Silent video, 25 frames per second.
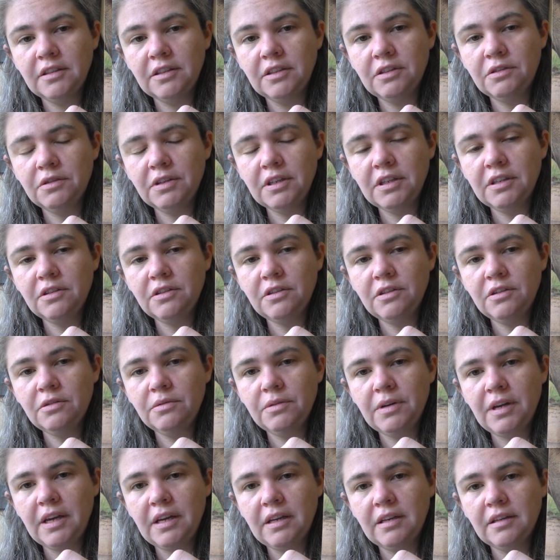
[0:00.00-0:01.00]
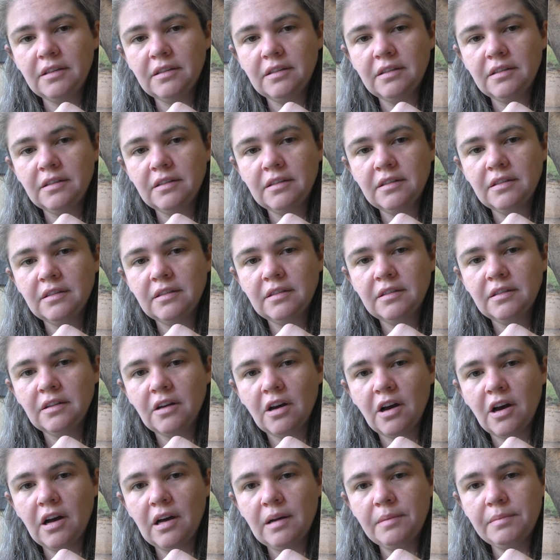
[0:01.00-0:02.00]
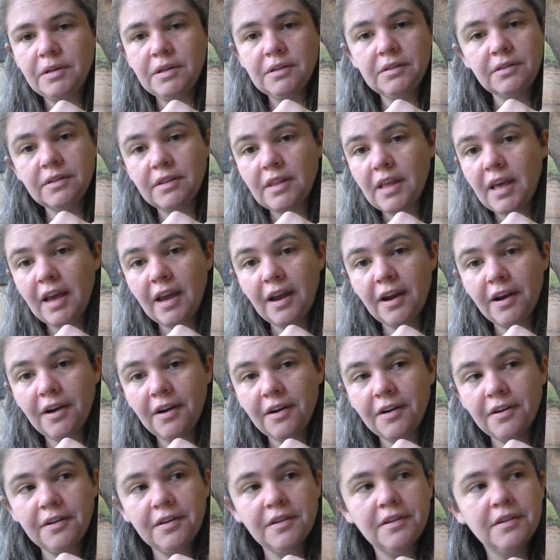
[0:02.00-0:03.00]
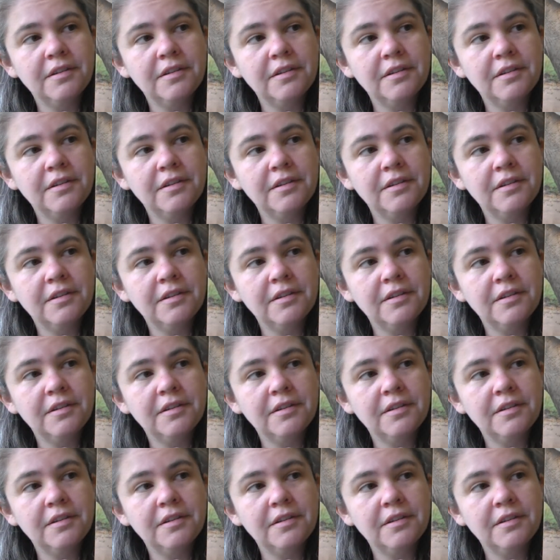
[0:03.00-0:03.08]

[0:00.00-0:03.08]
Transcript: You can do it. Almost there.